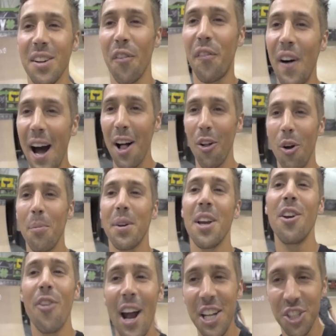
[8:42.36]
go follow him,
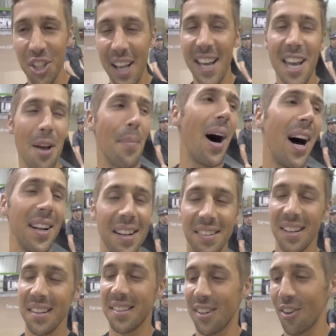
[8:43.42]
congratulate him on
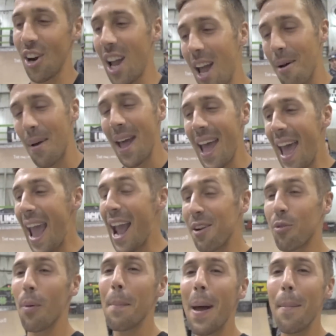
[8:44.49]
his Instagram,
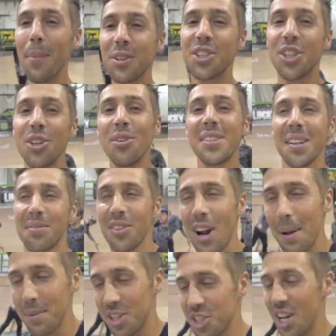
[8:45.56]
and remember to
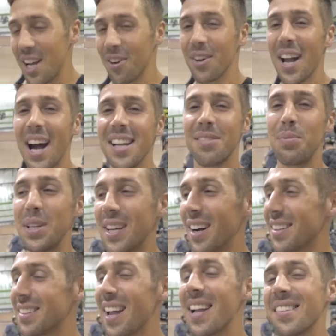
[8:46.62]
subscribe to the channel, guys,
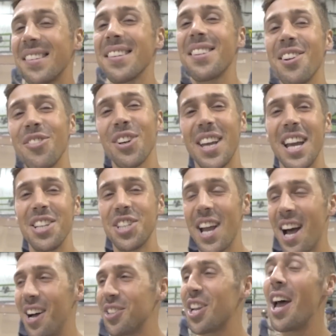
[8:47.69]
because that 600K
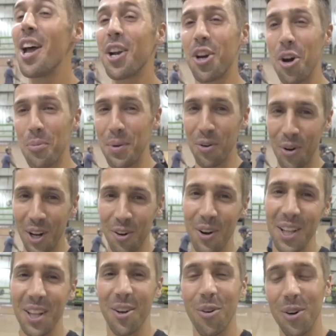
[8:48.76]
challenge could be right
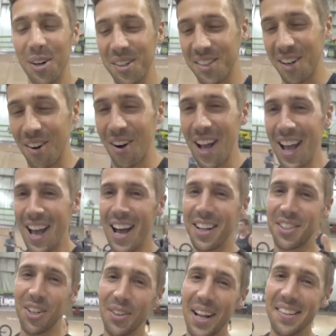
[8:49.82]
around the corner. So
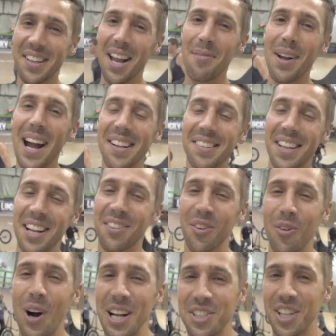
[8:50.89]
until next time, guys, thanks
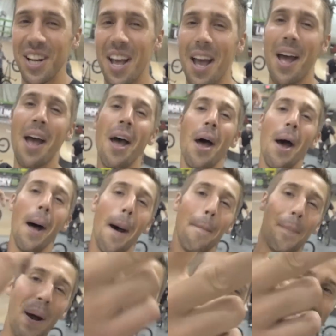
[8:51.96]
for watching.
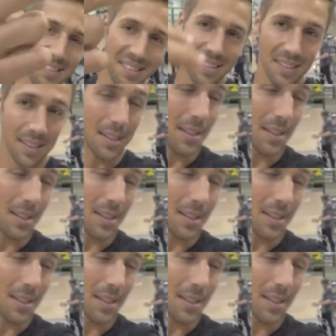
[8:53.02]
Peace!